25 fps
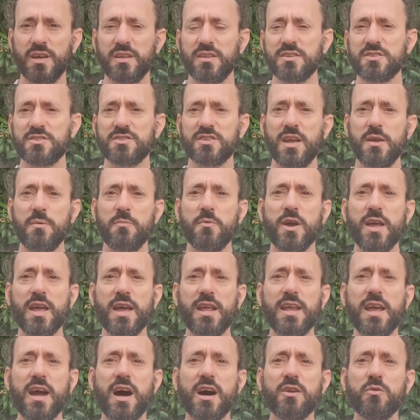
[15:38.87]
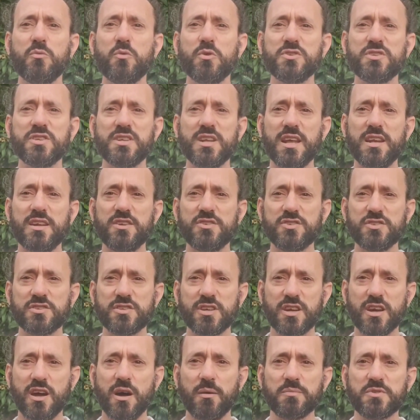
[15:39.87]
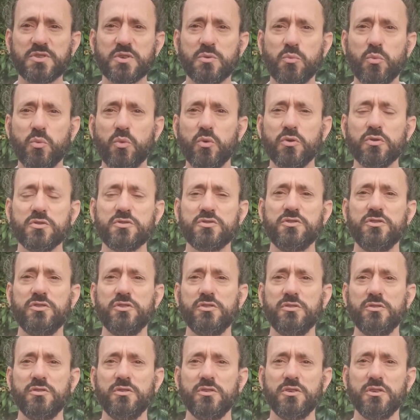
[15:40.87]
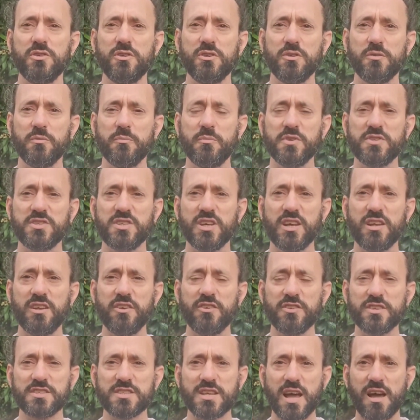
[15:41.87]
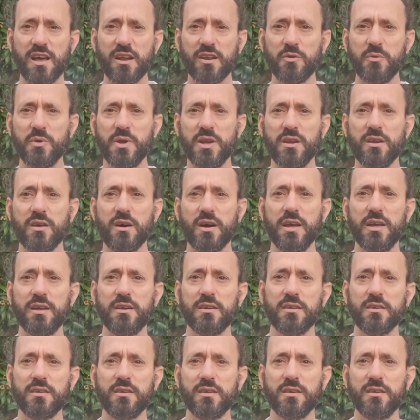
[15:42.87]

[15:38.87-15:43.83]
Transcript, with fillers: In the same way, any unwanted energies that come towards you, particularly on this Halloween night,